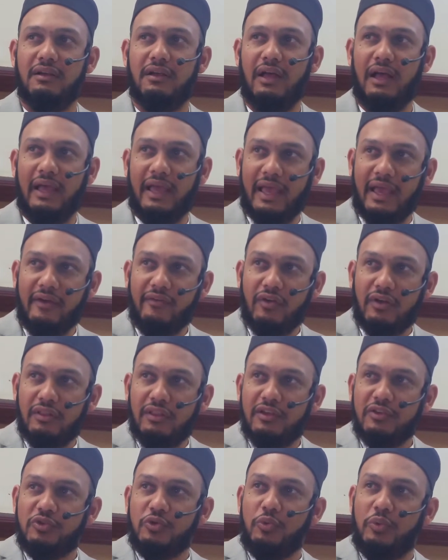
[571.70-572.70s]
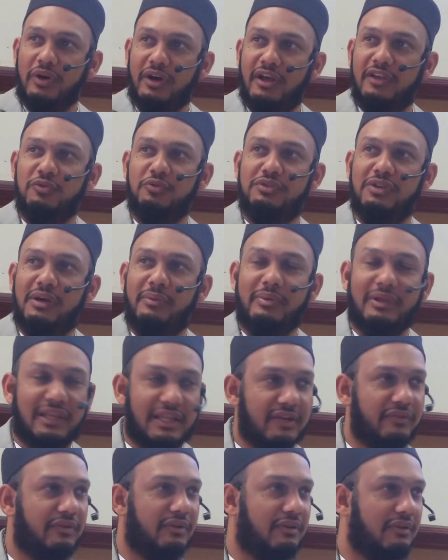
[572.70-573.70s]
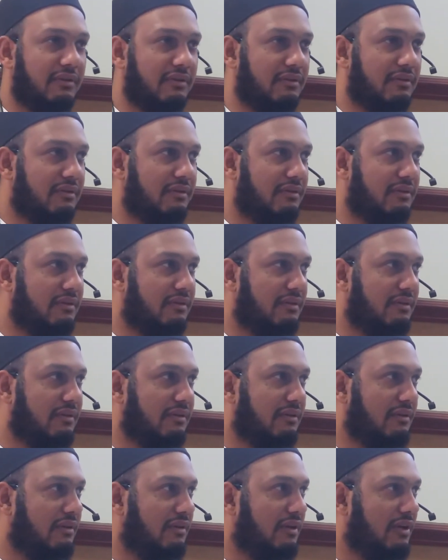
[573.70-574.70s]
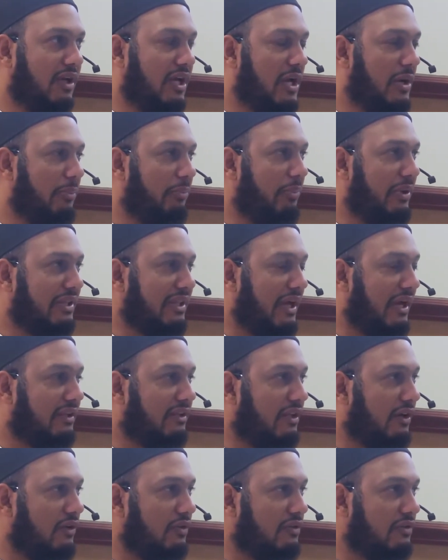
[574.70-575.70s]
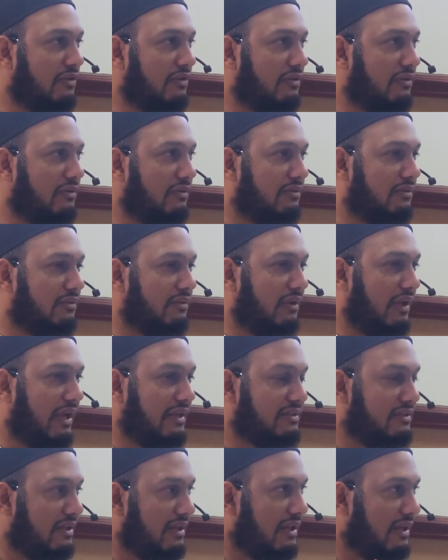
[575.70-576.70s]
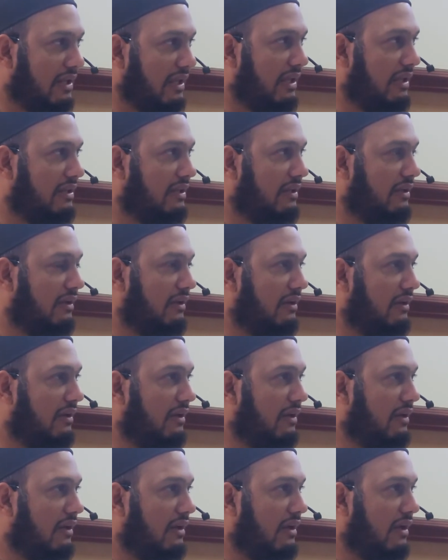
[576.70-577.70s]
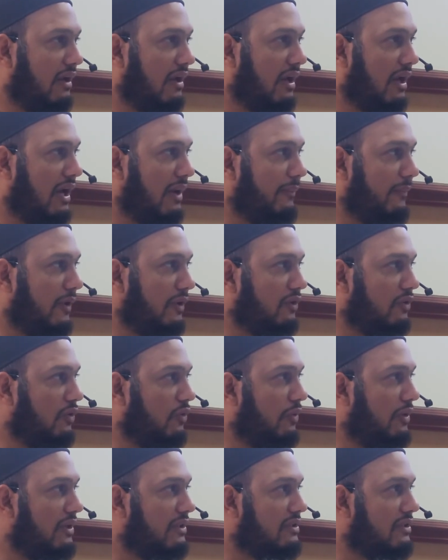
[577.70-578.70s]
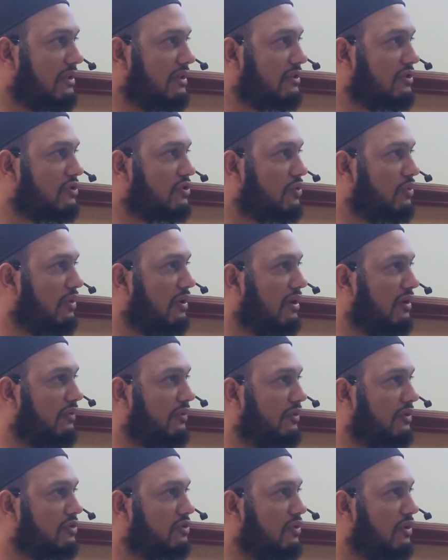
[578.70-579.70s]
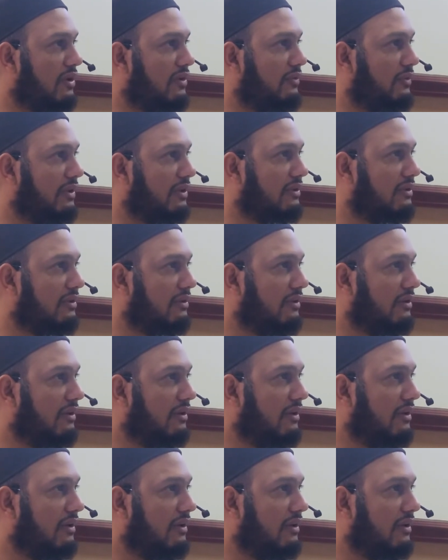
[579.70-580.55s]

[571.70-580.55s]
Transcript: I have Allah's words which I believe in, but I don't, as the reader, I'm not always as sure of what?